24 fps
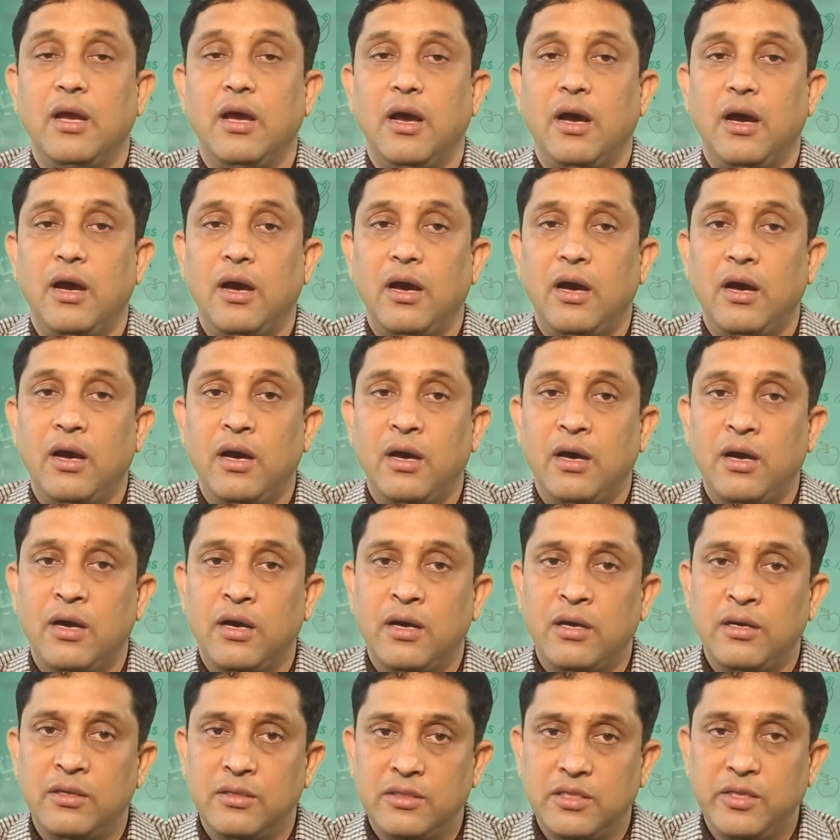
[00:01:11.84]

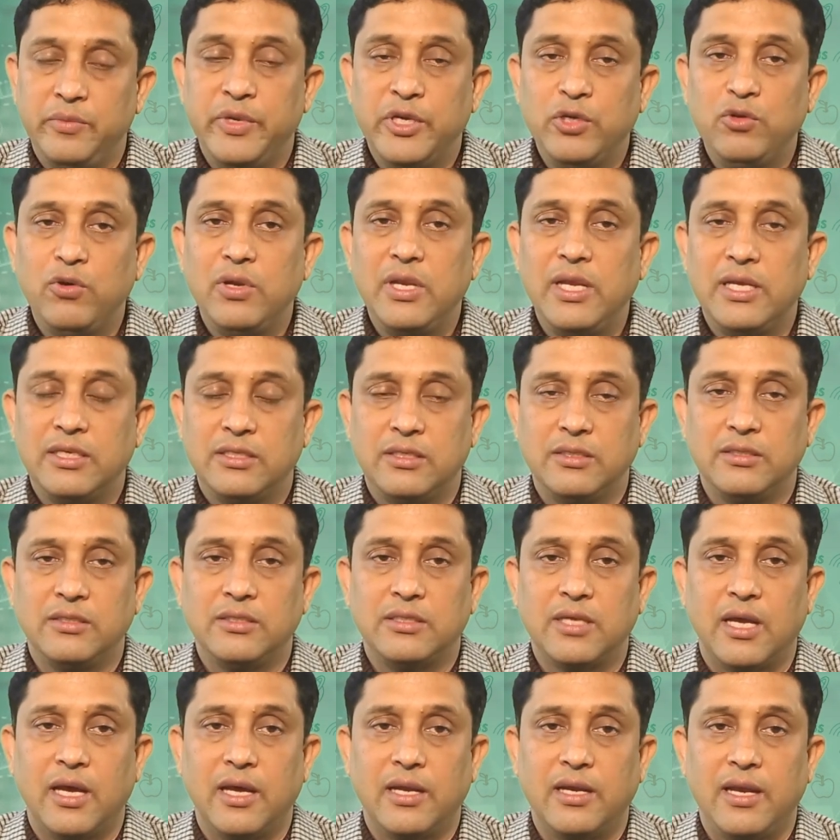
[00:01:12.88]
The video
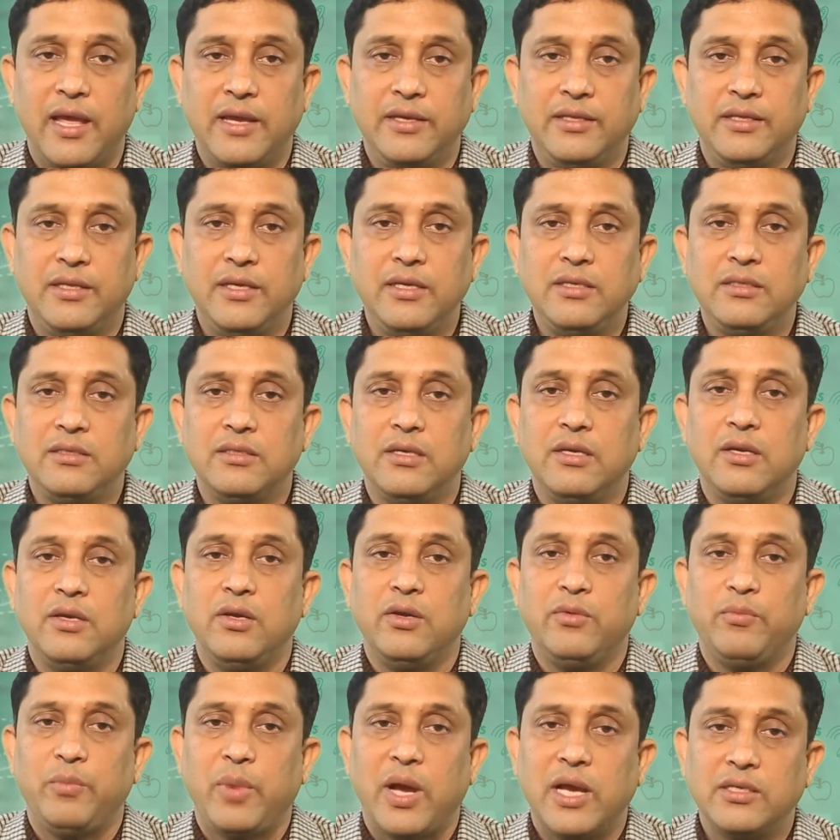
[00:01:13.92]
lessons are like this.
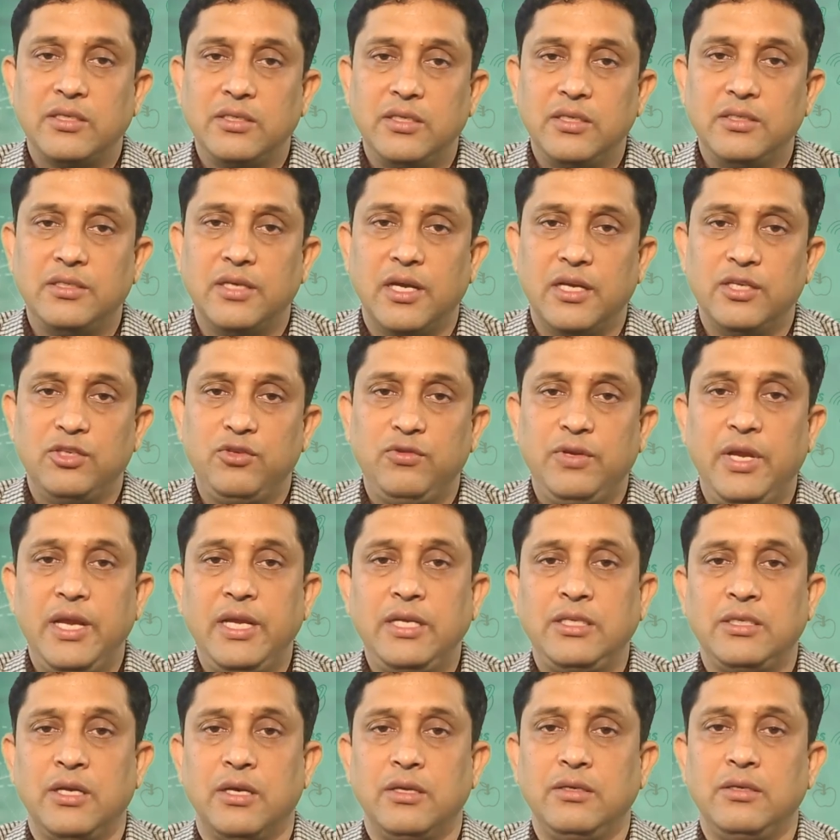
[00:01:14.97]
First is
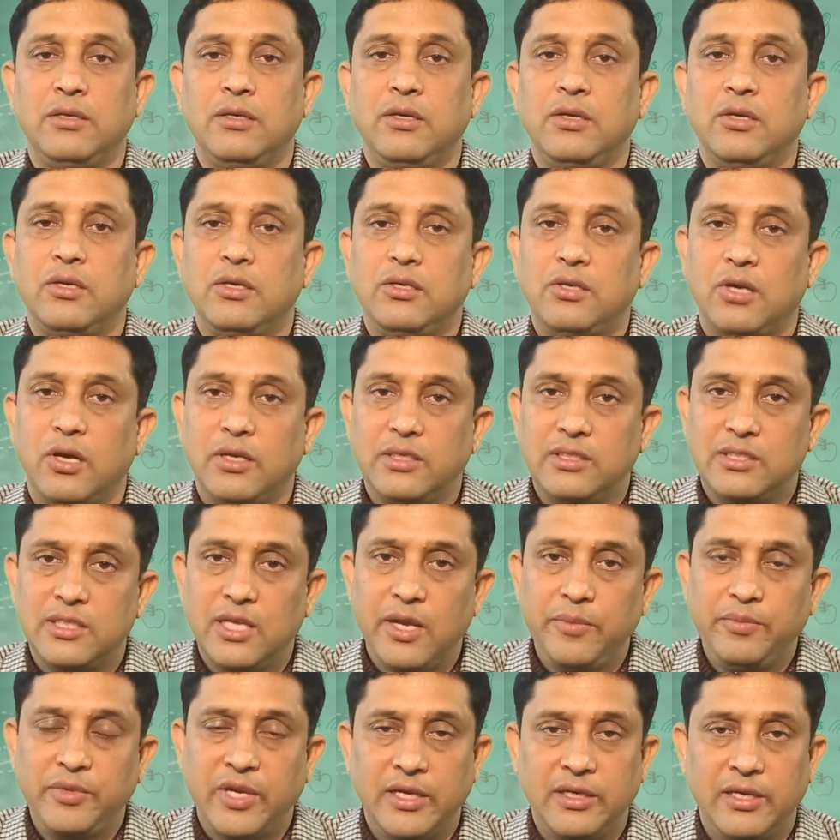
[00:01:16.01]
Education,
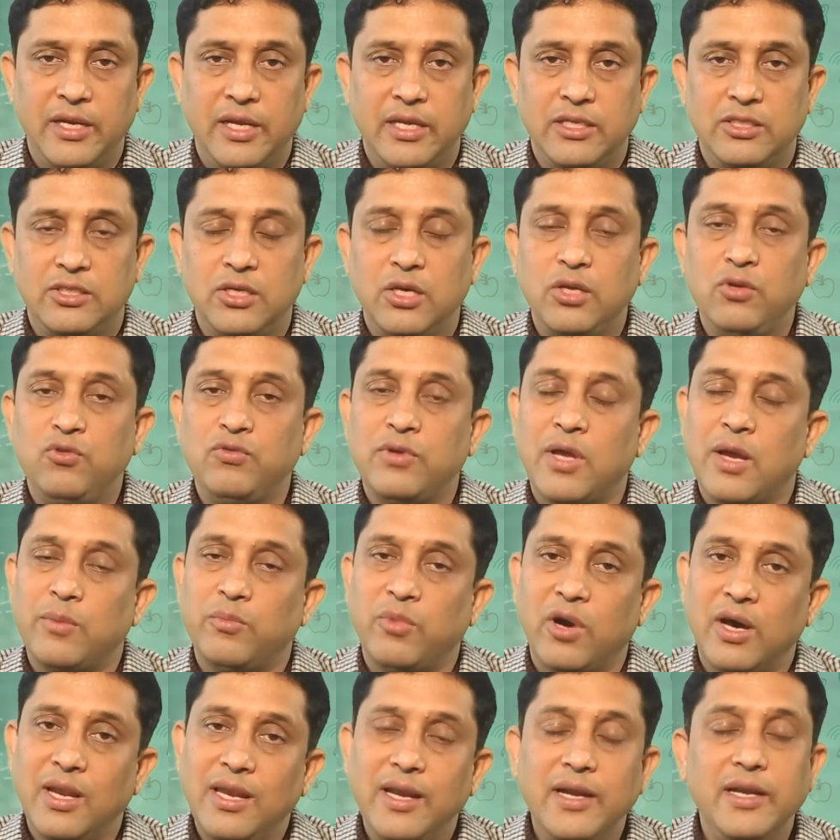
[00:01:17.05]
Concept and Nature. We have
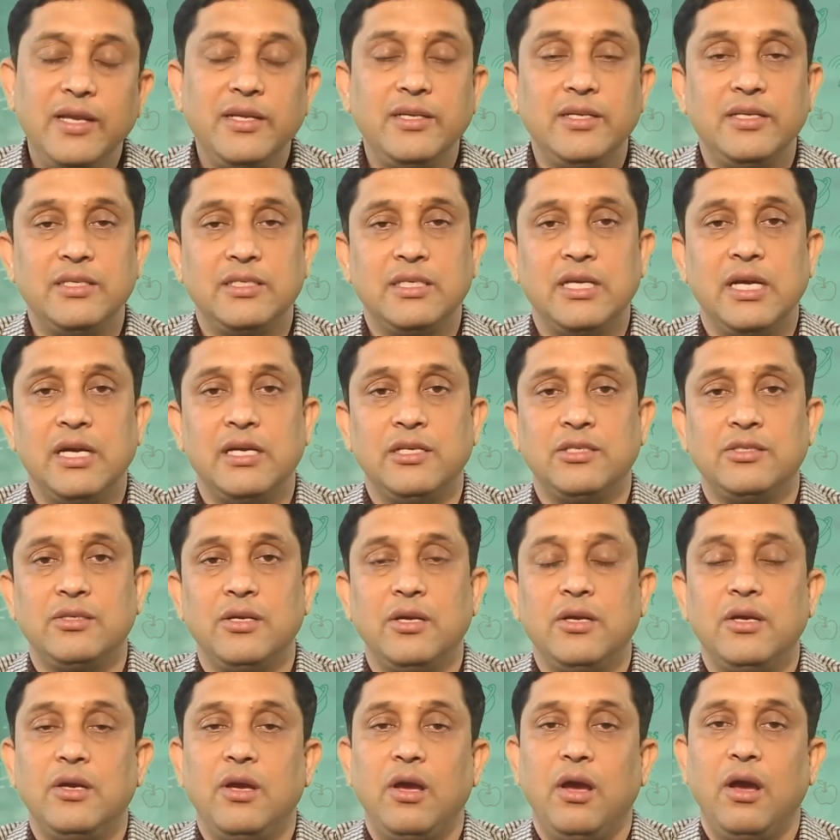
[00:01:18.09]
already discussed
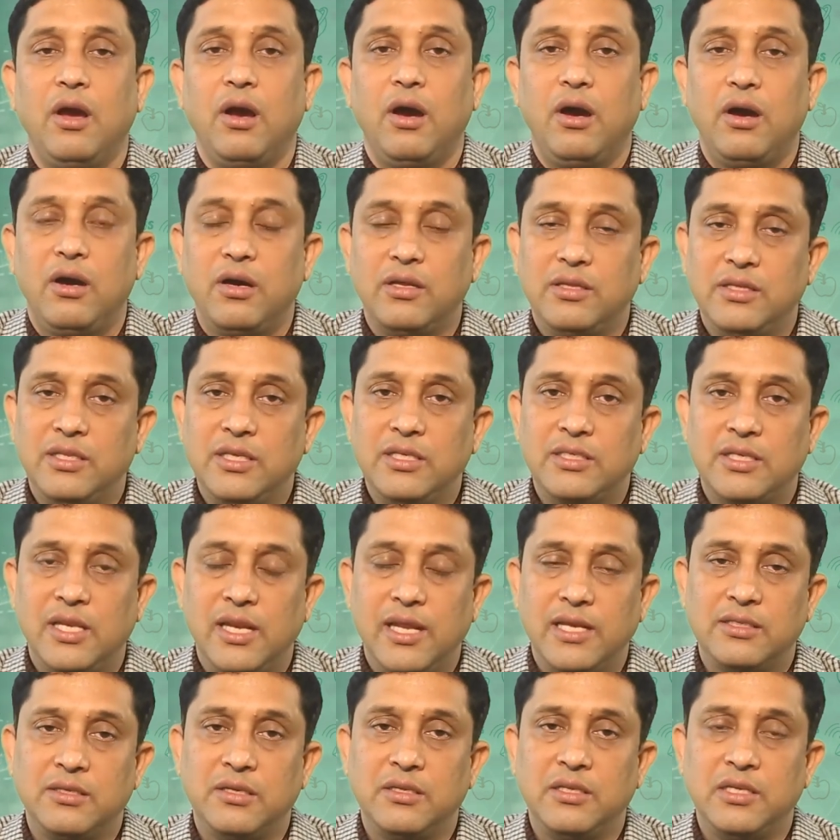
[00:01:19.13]
this
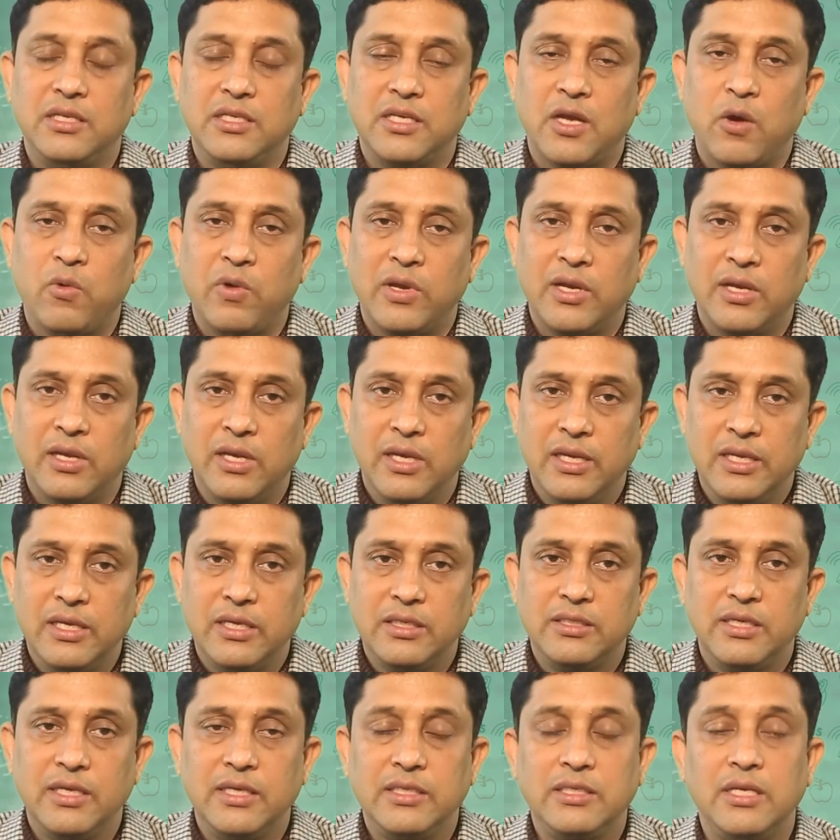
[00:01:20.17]
lesson in our earlier
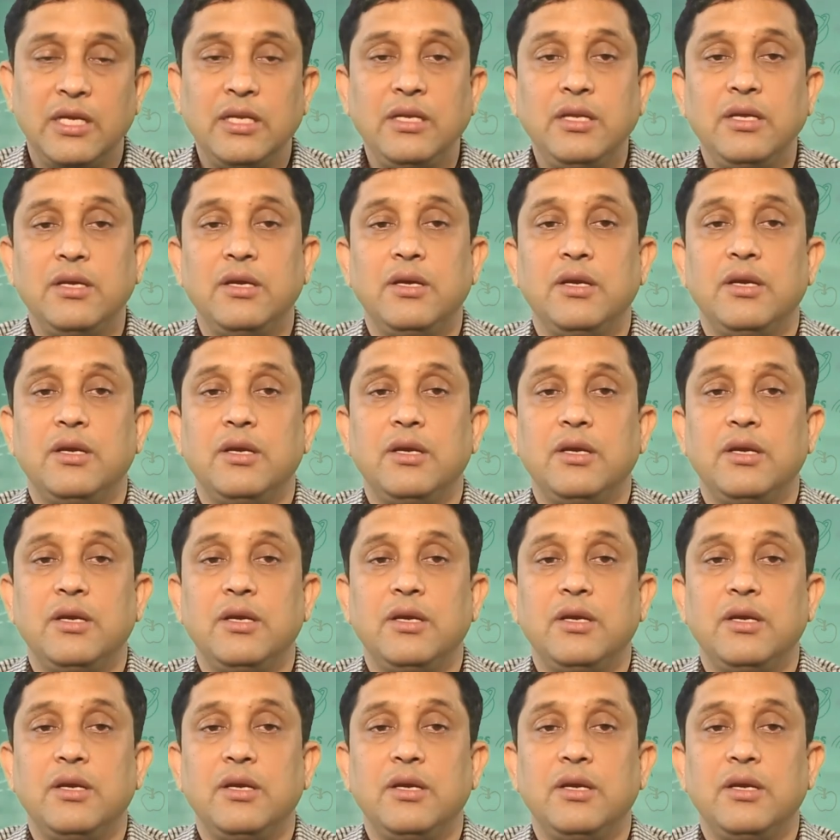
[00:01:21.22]
session.